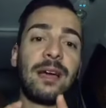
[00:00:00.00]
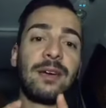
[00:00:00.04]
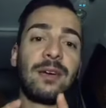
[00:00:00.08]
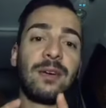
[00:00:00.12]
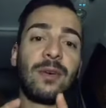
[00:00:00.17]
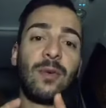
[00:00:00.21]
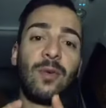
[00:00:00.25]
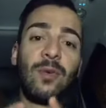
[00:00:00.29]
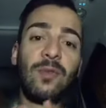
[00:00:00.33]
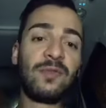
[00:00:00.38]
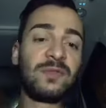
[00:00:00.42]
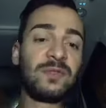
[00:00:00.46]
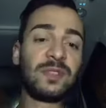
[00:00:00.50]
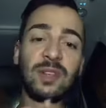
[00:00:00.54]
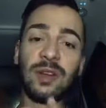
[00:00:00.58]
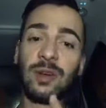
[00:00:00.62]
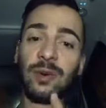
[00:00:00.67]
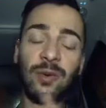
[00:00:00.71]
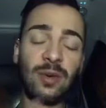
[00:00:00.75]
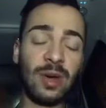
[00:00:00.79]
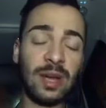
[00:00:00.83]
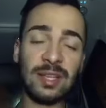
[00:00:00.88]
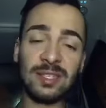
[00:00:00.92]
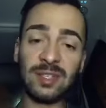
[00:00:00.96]

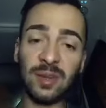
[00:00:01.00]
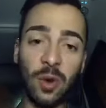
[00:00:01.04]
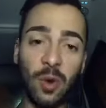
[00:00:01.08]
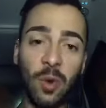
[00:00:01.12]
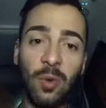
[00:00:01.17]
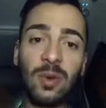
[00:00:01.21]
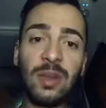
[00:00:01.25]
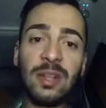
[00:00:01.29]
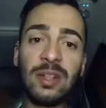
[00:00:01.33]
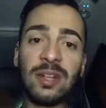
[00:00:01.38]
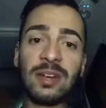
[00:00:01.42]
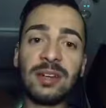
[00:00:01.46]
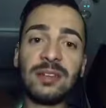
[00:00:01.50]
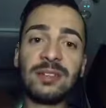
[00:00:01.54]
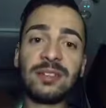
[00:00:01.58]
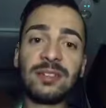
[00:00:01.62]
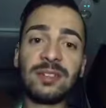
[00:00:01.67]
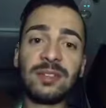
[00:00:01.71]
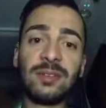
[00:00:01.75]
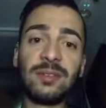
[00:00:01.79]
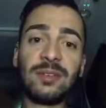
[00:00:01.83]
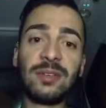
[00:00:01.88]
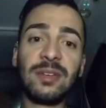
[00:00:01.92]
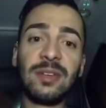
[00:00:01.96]
who has only learned
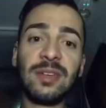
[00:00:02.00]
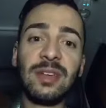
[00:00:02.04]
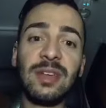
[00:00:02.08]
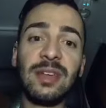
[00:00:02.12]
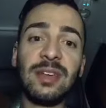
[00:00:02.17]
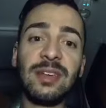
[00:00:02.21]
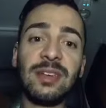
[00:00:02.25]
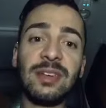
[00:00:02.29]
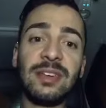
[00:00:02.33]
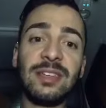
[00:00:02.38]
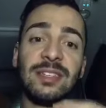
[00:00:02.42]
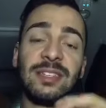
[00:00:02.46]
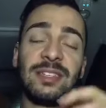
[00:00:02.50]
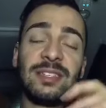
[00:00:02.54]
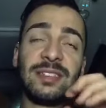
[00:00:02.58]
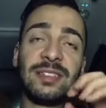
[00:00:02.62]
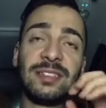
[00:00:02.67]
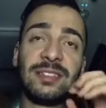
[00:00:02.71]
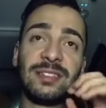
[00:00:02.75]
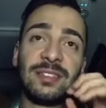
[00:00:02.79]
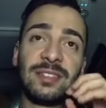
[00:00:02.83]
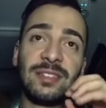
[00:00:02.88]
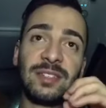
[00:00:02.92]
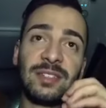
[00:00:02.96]
ZOUK is
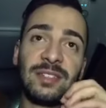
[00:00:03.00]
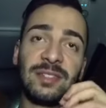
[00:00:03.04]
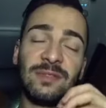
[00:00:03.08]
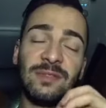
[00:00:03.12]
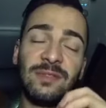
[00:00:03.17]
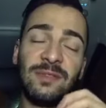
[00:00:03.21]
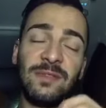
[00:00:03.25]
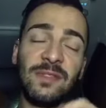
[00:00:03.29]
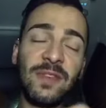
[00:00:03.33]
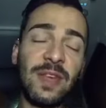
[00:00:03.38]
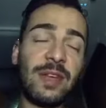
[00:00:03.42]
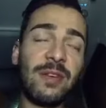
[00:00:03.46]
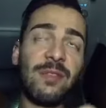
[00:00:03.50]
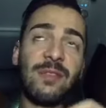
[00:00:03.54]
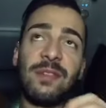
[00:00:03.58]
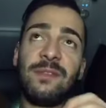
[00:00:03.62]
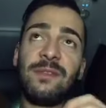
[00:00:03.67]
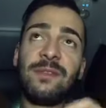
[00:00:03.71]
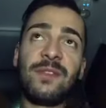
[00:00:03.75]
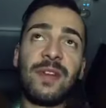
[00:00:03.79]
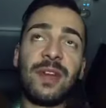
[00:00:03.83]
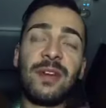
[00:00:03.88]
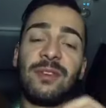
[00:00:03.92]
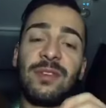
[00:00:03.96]
very,
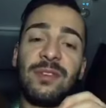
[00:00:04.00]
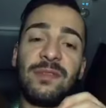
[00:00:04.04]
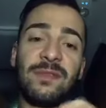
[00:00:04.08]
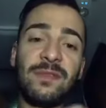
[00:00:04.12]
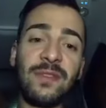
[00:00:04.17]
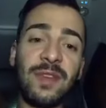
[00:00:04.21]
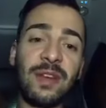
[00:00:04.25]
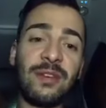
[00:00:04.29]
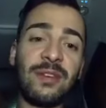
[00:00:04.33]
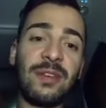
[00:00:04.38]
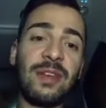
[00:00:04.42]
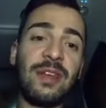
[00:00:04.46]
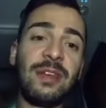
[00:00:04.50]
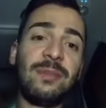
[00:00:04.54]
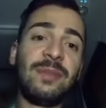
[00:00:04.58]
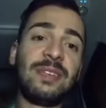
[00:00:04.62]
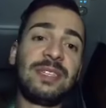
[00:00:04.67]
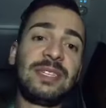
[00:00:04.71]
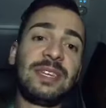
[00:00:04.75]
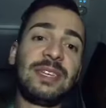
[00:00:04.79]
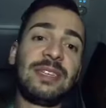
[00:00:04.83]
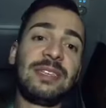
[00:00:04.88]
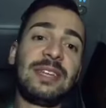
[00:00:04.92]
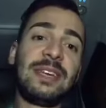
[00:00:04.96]
very, very
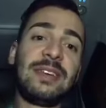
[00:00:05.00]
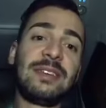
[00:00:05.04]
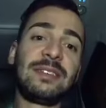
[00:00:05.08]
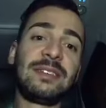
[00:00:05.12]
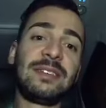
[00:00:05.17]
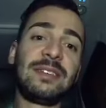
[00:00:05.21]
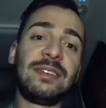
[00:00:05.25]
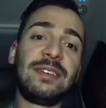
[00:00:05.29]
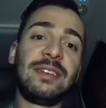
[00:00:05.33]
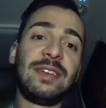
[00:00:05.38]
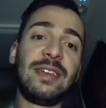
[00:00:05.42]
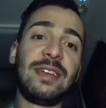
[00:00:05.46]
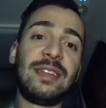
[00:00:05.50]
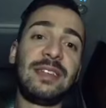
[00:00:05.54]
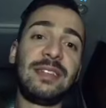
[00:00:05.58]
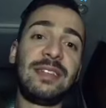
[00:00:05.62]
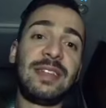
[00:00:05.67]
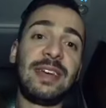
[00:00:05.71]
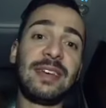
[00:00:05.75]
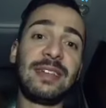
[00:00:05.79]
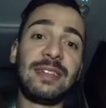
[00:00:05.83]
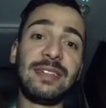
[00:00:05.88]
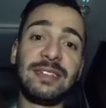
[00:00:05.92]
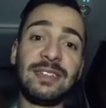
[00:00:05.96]
limited dancer, and
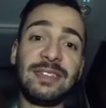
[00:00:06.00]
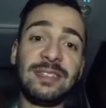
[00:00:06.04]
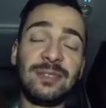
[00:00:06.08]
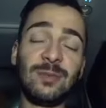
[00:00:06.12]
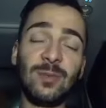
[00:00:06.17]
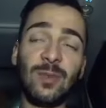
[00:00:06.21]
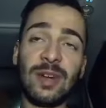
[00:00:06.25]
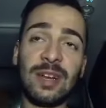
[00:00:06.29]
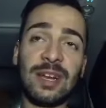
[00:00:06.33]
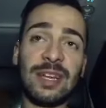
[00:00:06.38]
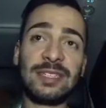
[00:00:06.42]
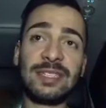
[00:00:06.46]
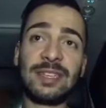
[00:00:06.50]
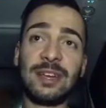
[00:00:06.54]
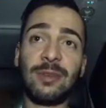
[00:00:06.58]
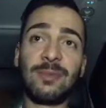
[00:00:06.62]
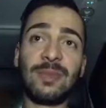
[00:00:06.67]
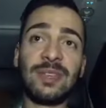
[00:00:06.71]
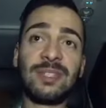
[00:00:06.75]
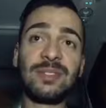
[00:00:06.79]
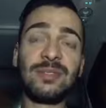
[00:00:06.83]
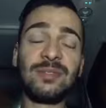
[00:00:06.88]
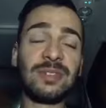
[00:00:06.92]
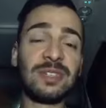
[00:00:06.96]
that is what I tell
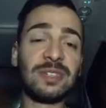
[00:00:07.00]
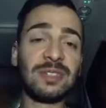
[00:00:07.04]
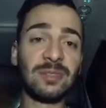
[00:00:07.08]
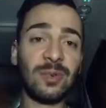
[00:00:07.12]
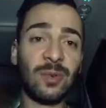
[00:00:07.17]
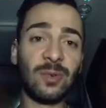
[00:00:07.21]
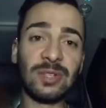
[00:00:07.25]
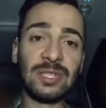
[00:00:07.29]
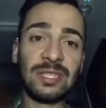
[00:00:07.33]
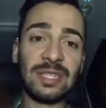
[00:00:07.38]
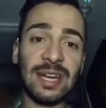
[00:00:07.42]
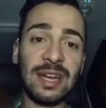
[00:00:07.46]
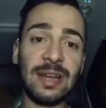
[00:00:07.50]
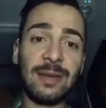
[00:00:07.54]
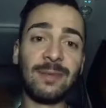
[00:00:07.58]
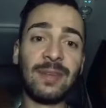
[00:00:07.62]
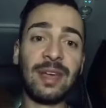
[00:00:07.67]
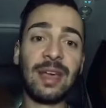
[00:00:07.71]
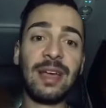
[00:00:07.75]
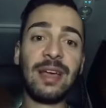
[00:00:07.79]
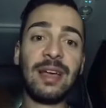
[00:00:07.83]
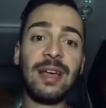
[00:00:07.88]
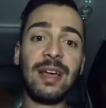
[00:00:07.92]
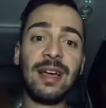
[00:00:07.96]
my students all the time.
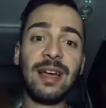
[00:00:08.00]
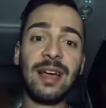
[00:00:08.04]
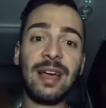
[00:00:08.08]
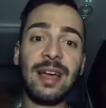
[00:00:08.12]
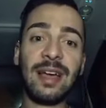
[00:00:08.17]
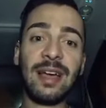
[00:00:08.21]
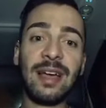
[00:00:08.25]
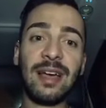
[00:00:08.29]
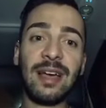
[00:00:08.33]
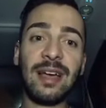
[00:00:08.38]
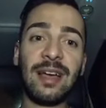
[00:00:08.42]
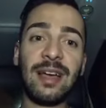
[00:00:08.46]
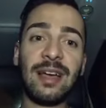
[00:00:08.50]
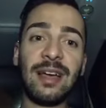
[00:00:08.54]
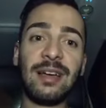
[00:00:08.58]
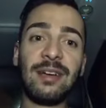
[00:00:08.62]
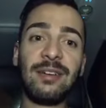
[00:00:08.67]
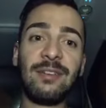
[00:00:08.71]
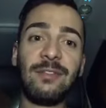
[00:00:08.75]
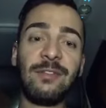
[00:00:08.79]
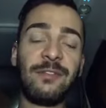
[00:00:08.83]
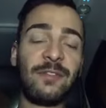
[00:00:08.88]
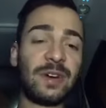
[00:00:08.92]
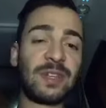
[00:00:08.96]

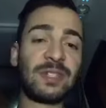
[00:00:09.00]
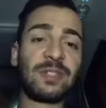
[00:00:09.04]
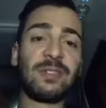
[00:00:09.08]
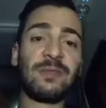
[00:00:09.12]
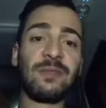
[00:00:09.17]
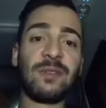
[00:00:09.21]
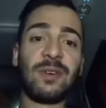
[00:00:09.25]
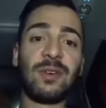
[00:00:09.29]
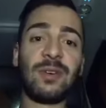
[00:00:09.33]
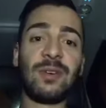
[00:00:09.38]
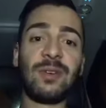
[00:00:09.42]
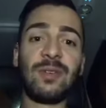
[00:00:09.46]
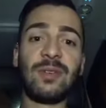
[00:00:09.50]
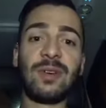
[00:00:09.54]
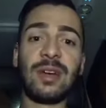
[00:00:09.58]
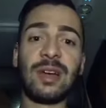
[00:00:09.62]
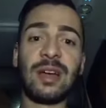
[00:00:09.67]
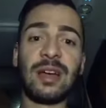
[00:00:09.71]
First of all,